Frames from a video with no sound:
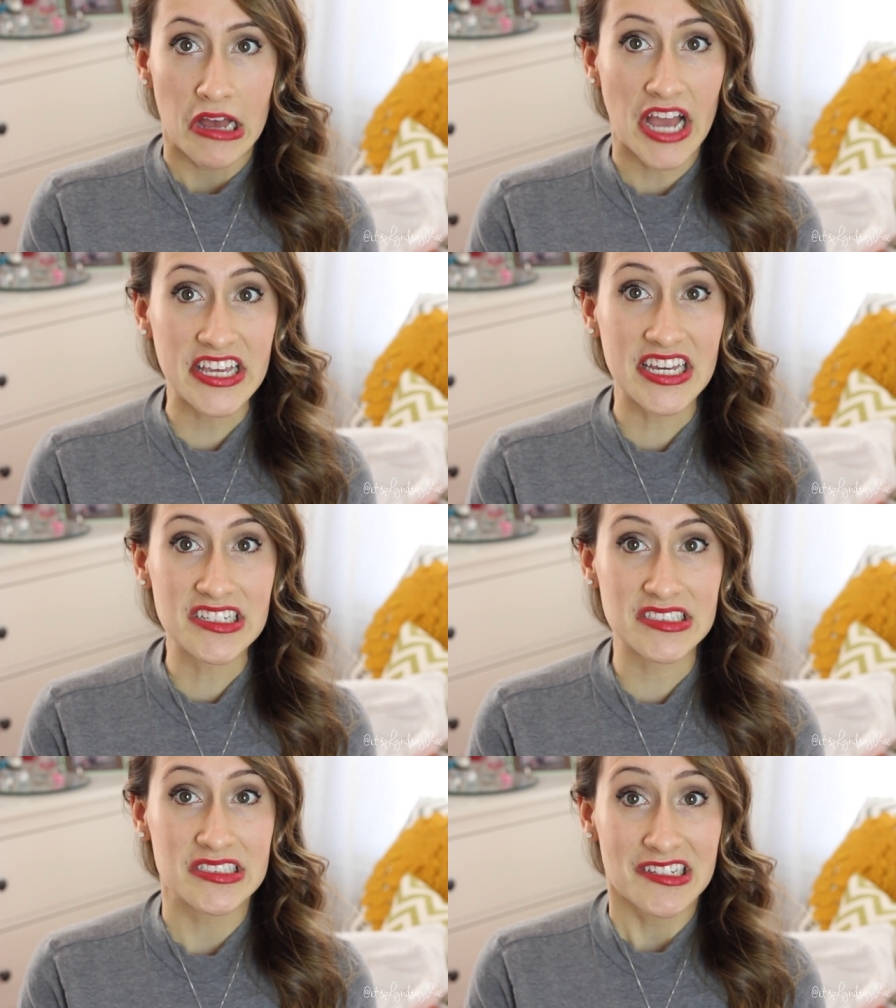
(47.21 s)
I
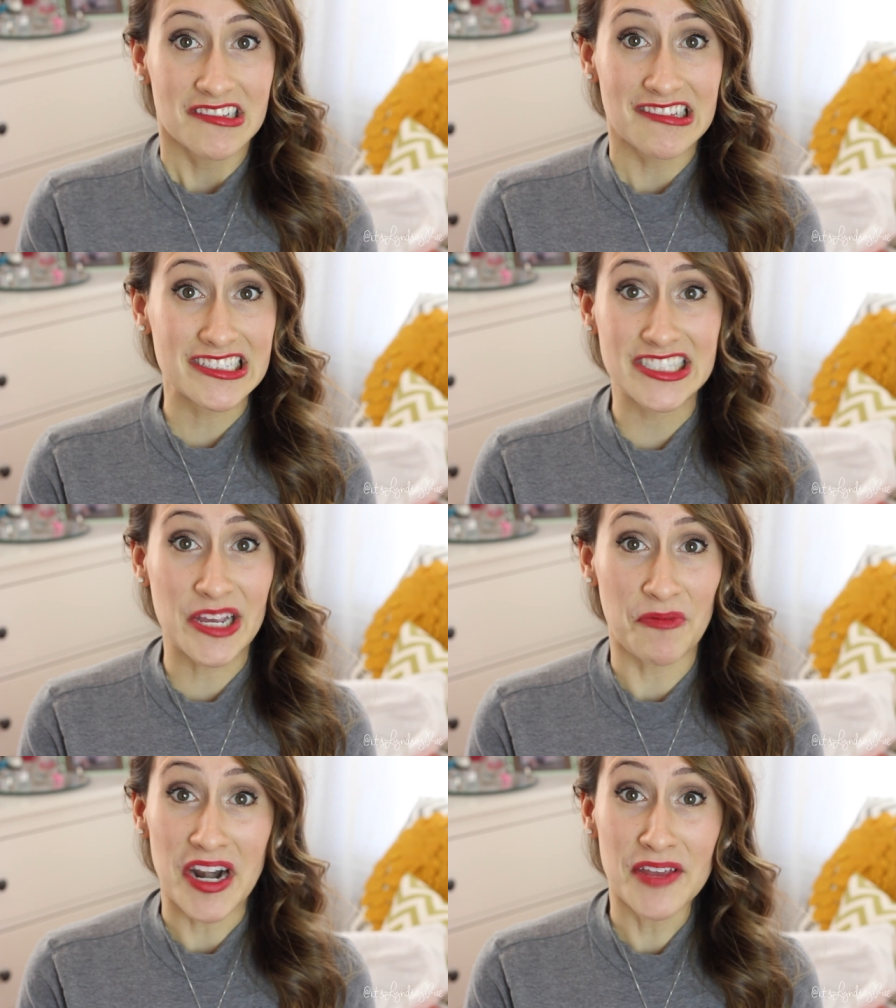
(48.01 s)
guess let's
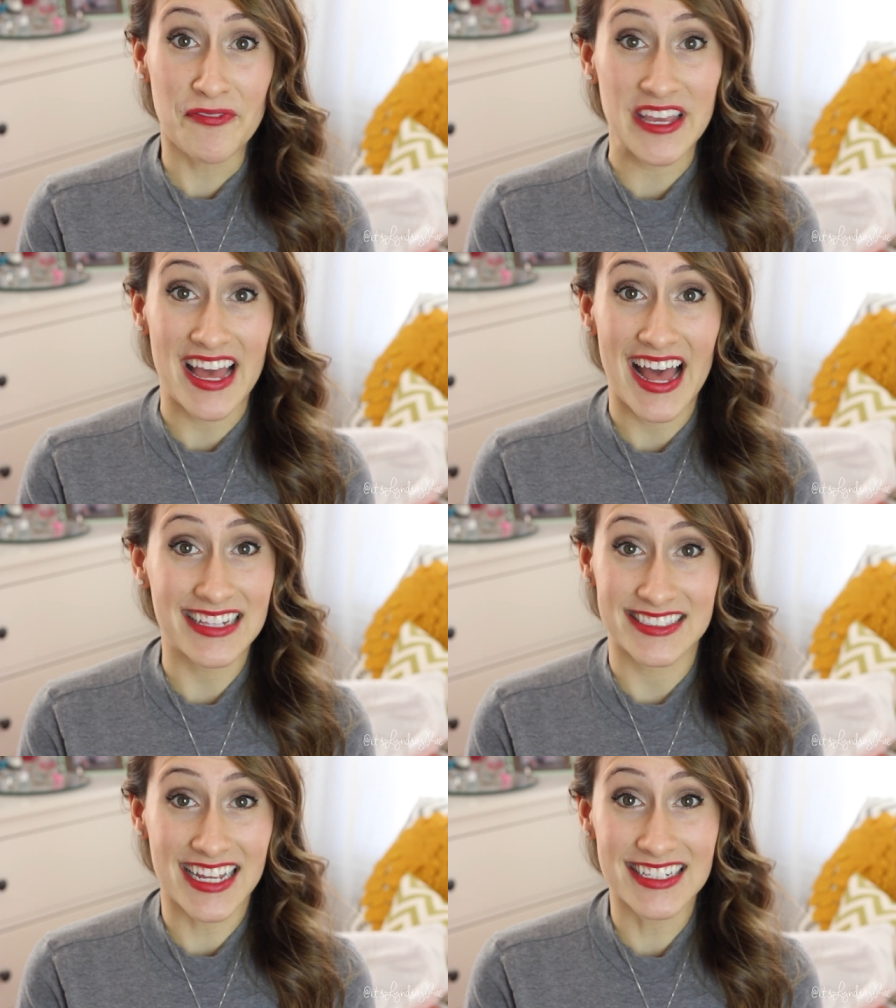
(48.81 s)
get ready for your
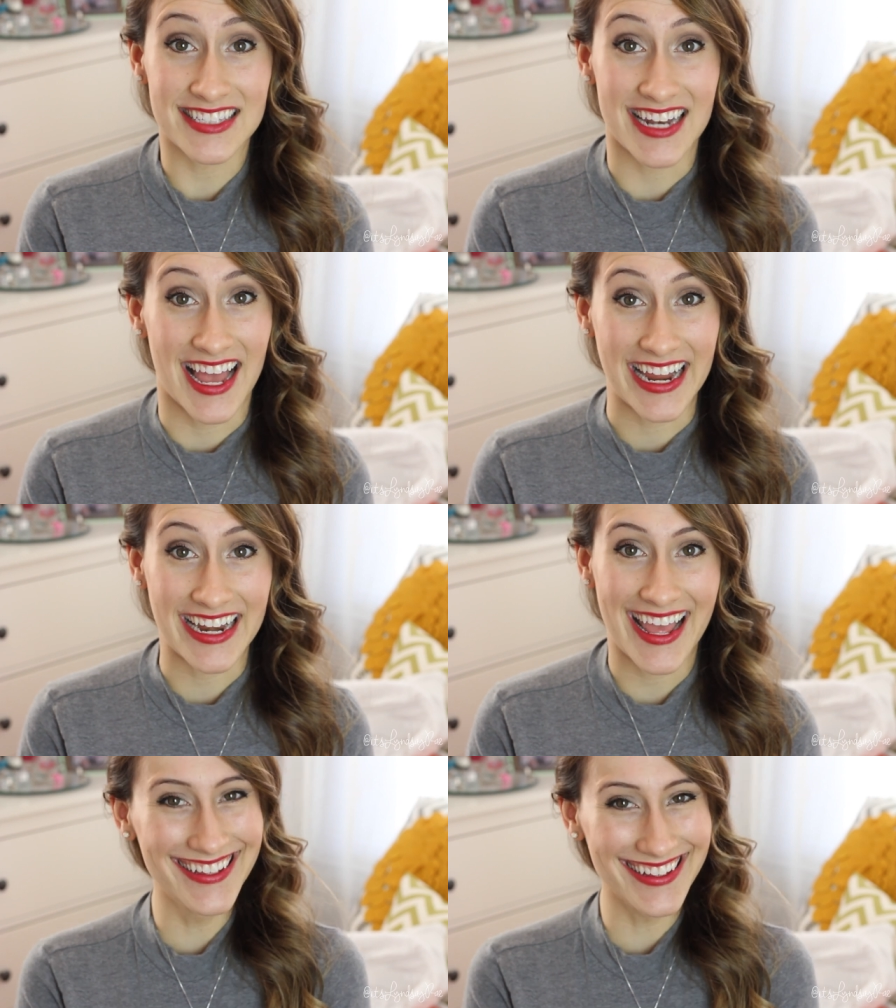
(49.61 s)
hot date tonight.